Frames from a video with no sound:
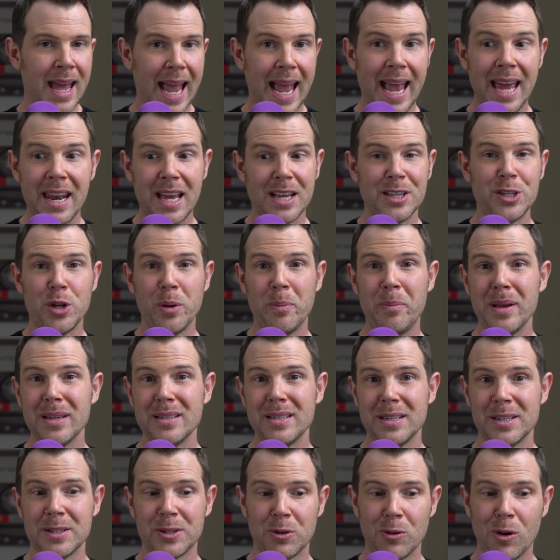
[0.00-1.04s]
And as your
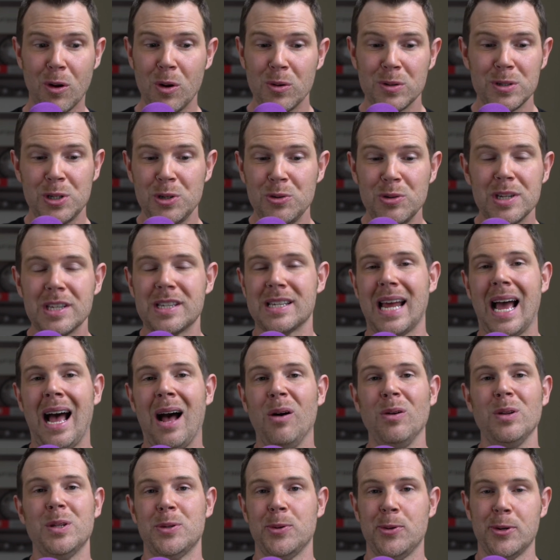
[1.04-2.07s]
business grows, you just
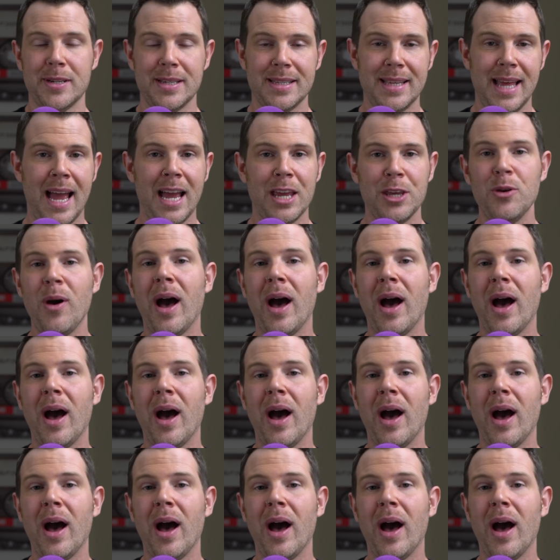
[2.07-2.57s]
outsource that.